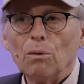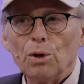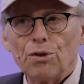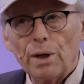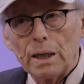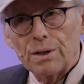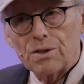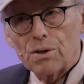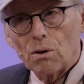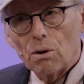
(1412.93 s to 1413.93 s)
we treated
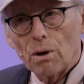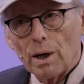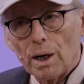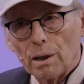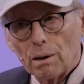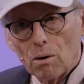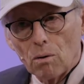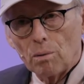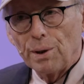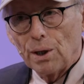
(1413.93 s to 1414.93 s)
this girl, and
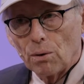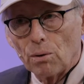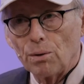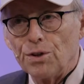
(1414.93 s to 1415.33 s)
lo and behold,